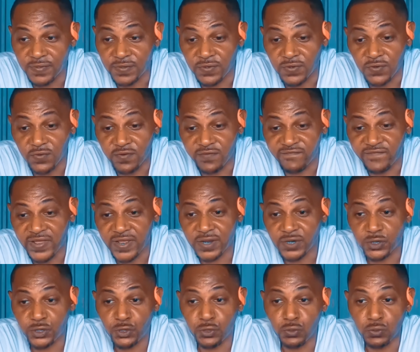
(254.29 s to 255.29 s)
You know, if I
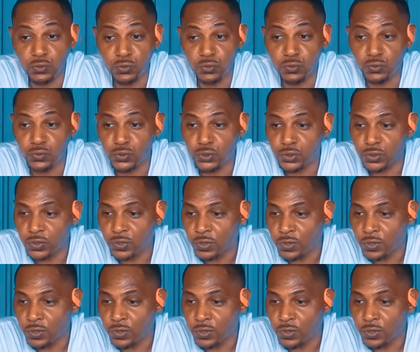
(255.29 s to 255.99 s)
could choose